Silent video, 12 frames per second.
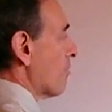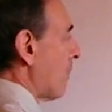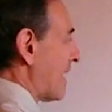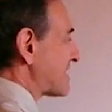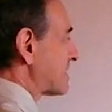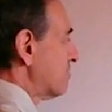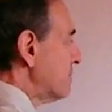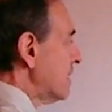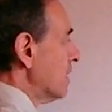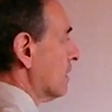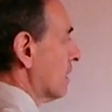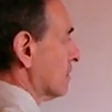must
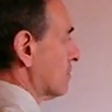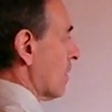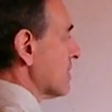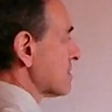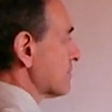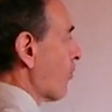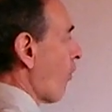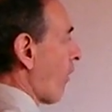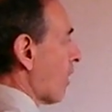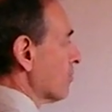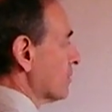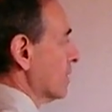be
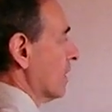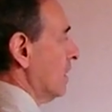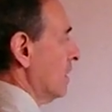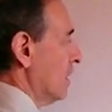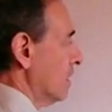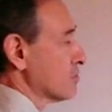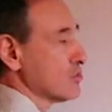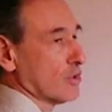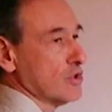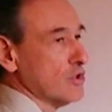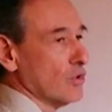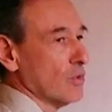transformed into
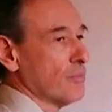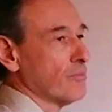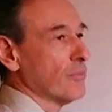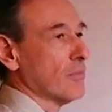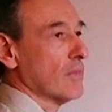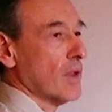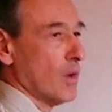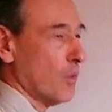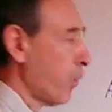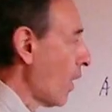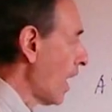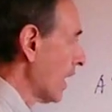Q.
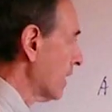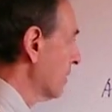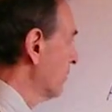Why?